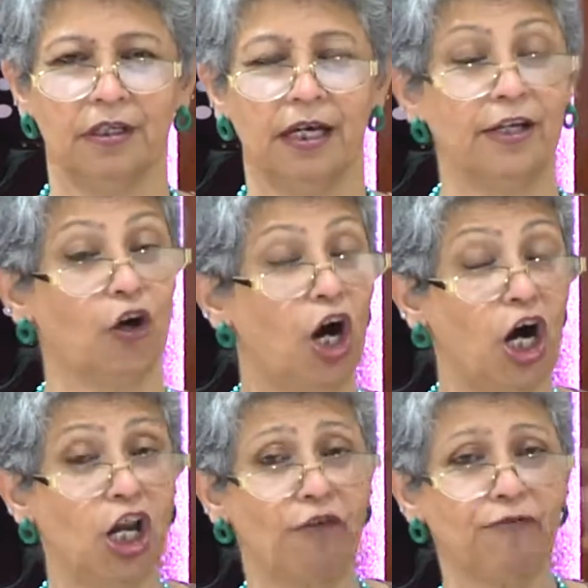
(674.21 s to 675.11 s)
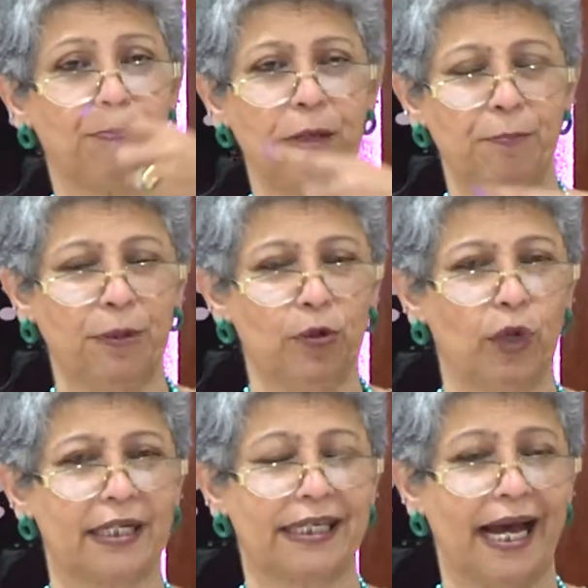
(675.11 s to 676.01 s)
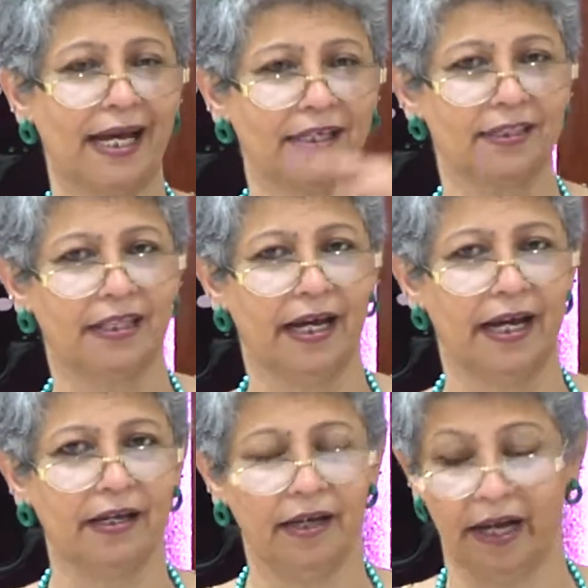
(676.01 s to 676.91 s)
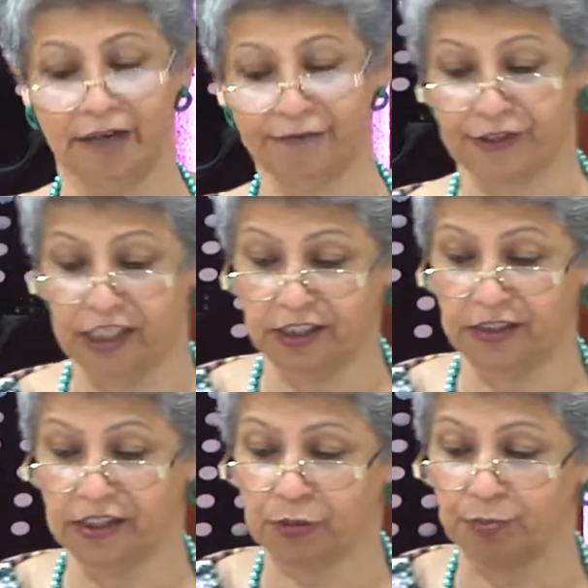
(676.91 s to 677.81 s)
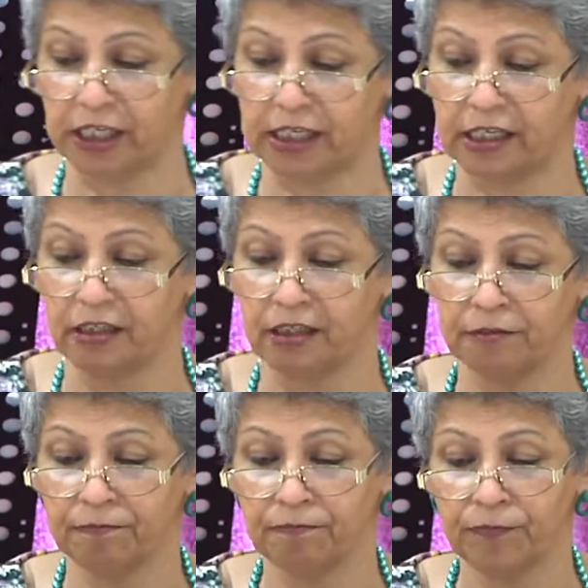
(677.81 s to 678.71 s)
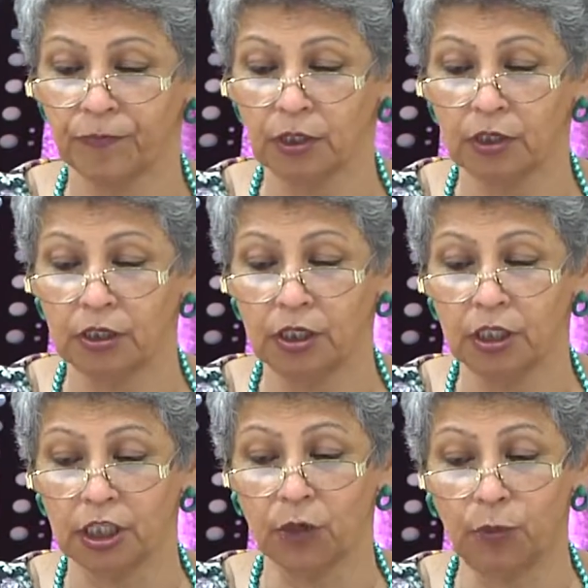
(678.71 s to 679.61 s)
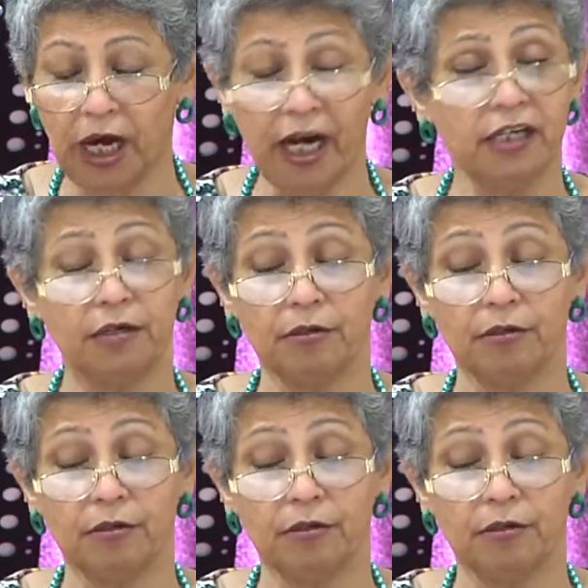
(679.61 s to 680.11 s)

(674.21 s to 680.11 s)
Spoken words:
And all of the people who had gathered there have seen this miracle. The word,